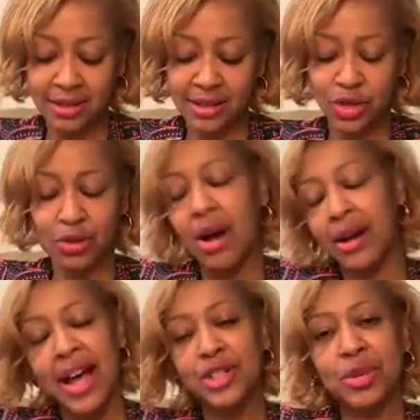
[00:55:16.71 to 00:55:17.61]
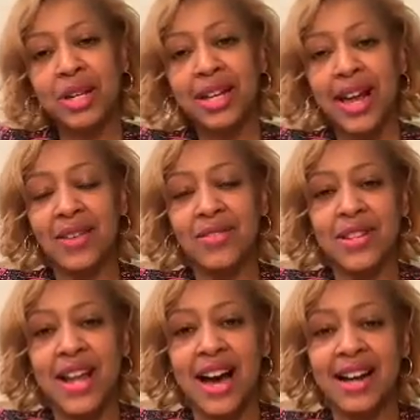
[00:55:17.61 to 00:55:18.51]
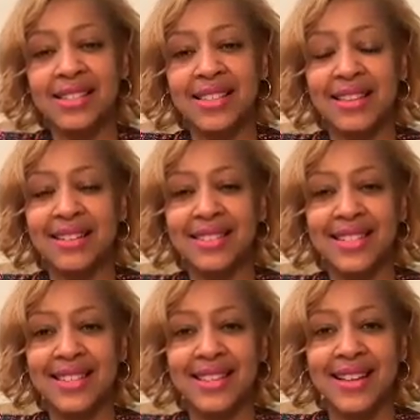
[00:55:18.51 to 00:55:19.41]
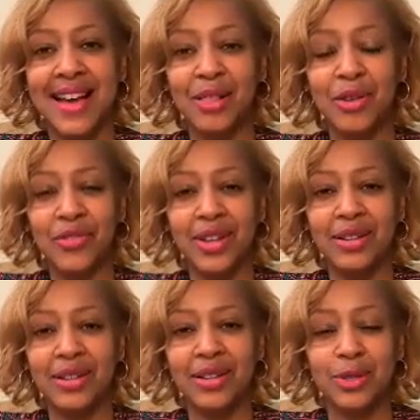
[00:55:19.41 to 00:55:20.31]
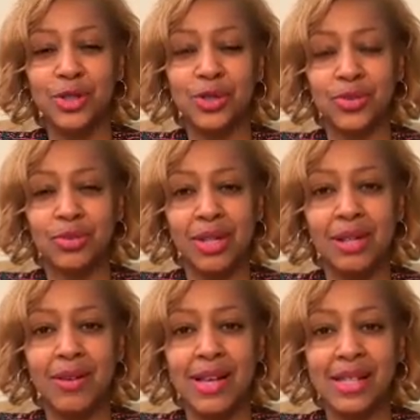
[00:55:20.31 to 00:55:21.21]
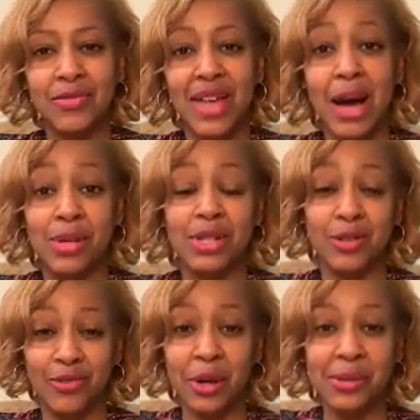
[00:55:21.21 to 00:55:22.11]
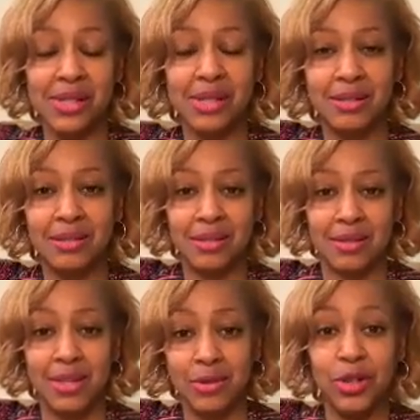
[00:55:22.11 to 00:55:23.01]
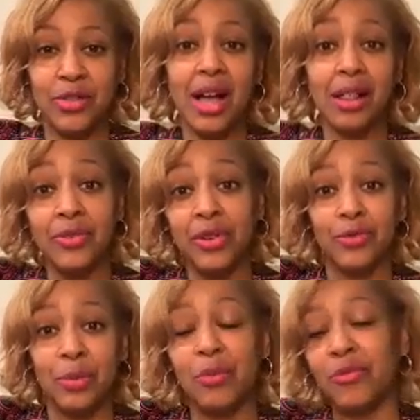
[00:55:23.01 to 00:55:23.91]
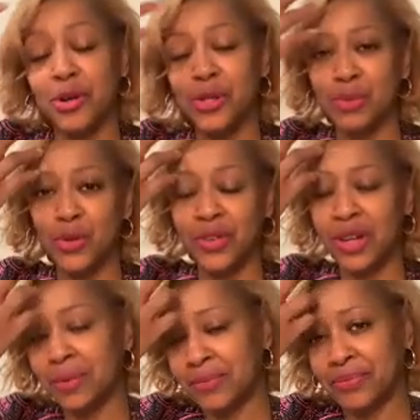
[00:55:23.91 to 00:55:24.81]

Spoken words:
Did you all catch when he gave a nod to the elephant, which, as if that was the first, the elephant from the first movie?